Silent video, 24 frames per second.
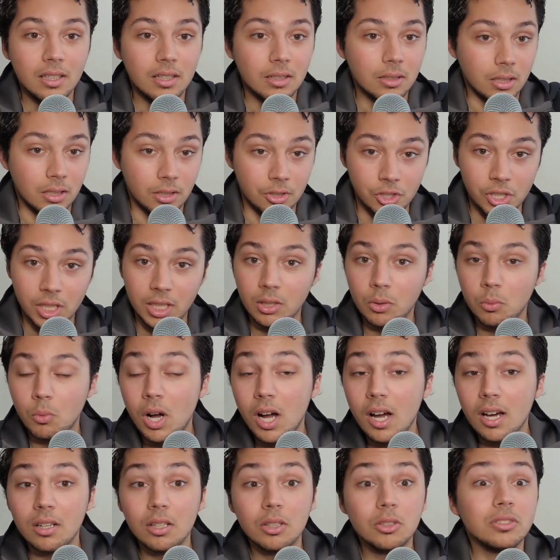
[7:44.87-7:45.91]
Jalen
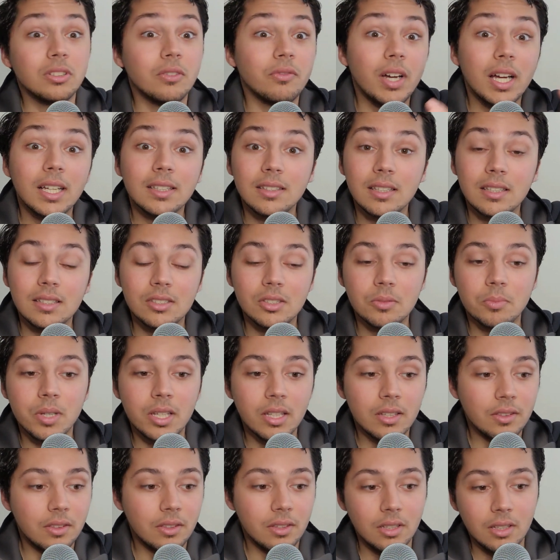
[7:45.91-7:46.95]
Waddle, Devontae
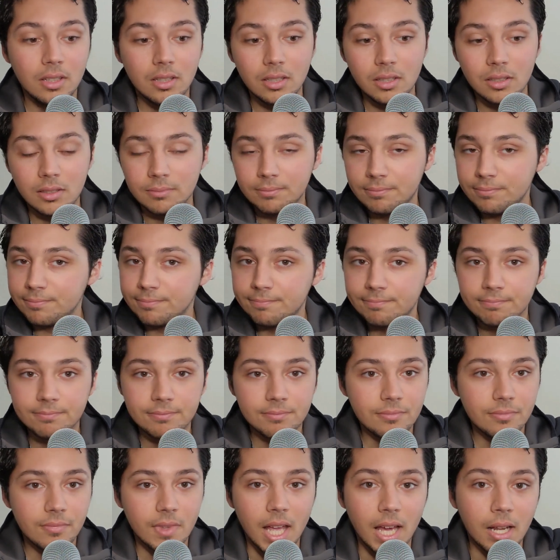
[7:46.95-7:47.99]
Smith,
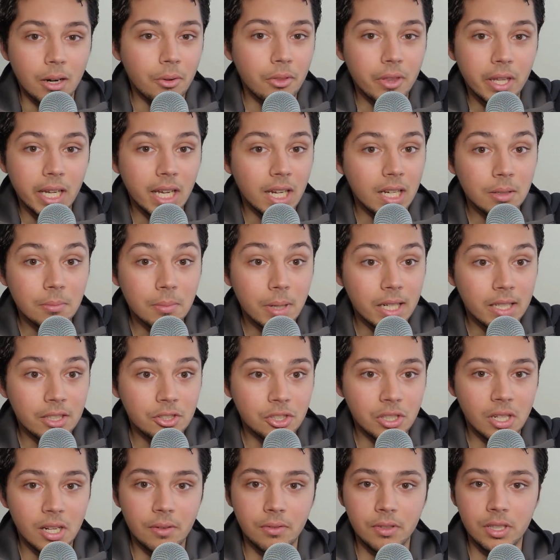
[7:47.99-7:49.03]
I don't think anybody
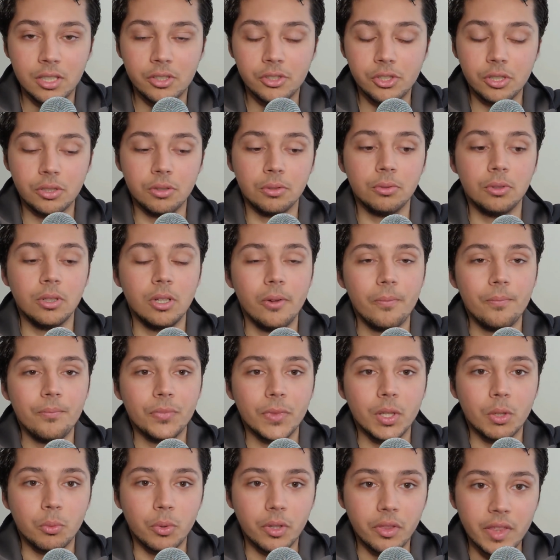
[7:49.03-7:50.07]
should have an issue
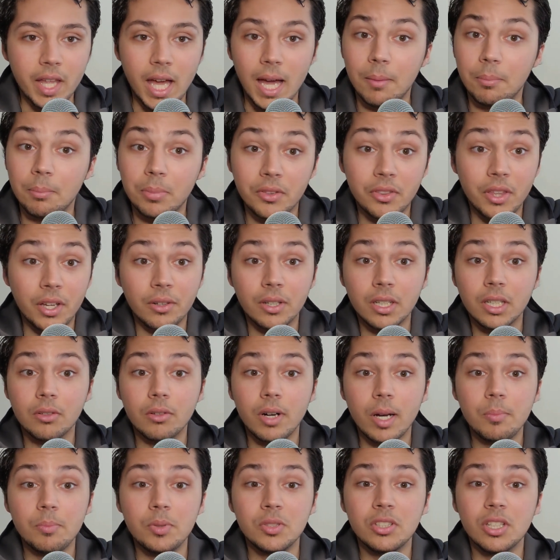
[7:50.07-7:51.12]
with that. But they're in a
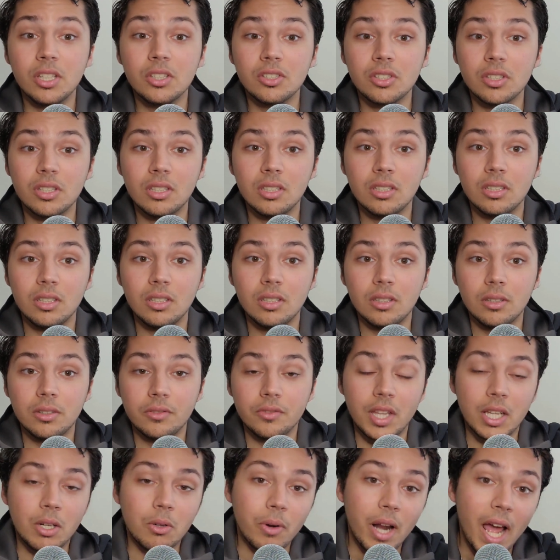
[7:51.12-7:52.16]
great position.
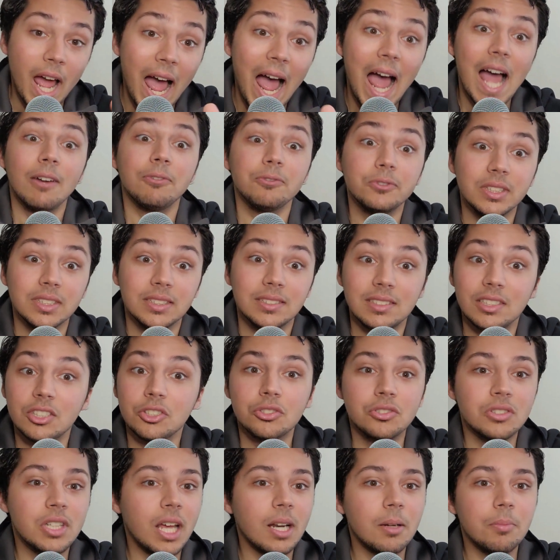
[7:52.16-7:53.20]
They don't have to.
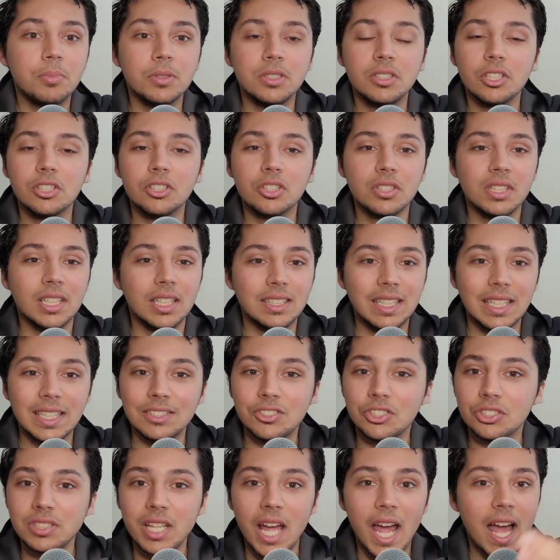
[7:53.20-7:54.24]
There's not a position that they
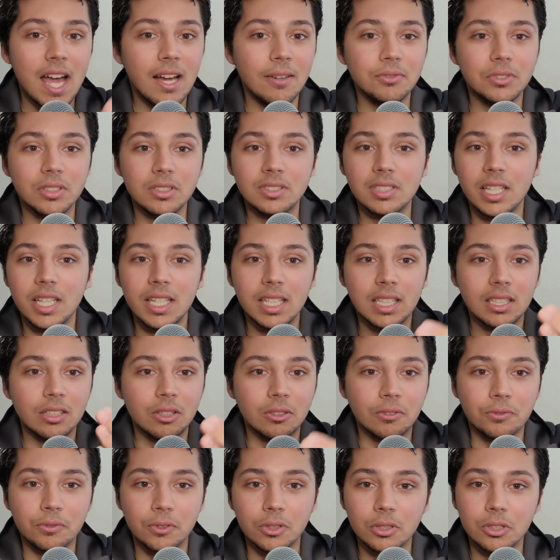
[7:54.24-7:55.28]
just have to take in
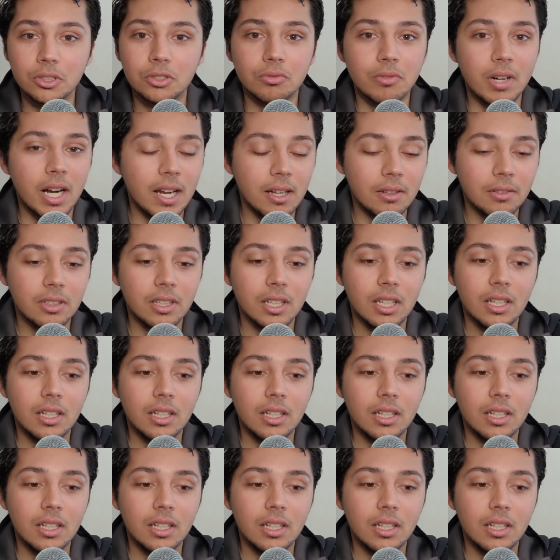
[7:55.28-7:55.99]
the first round.